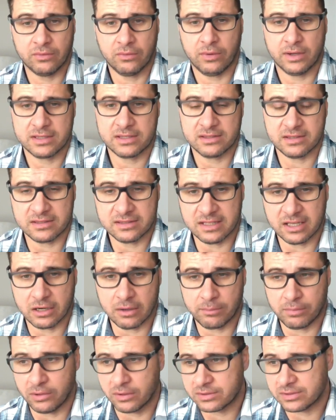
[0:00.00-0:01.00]
what the
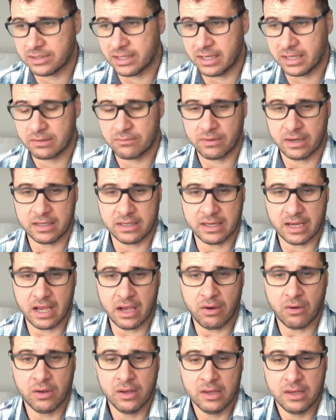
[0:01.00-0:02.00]
setup looks like right
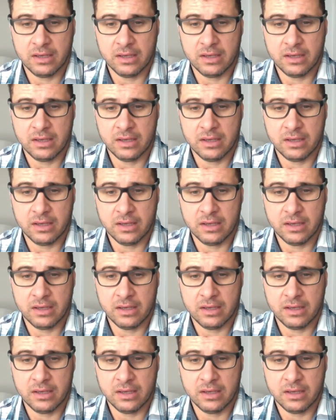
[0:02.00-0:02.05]
now,